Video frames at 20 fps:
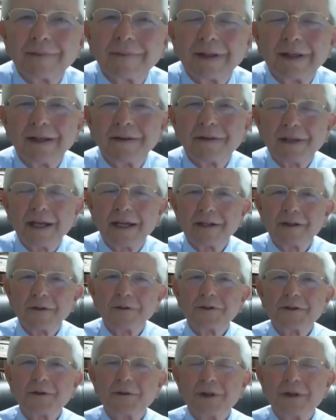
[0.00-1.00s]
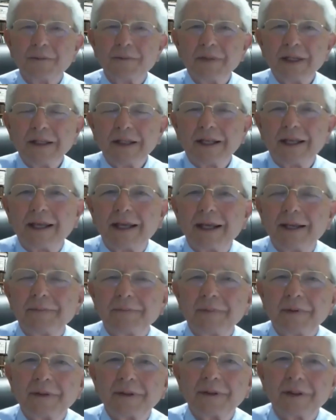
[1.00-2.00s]
and thank you to the
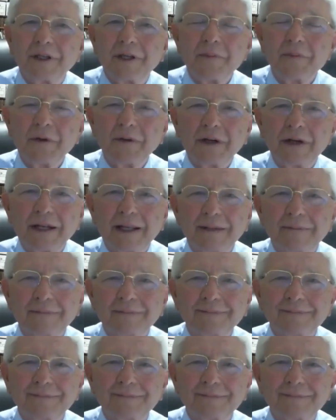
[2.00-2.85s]
MnCAN community.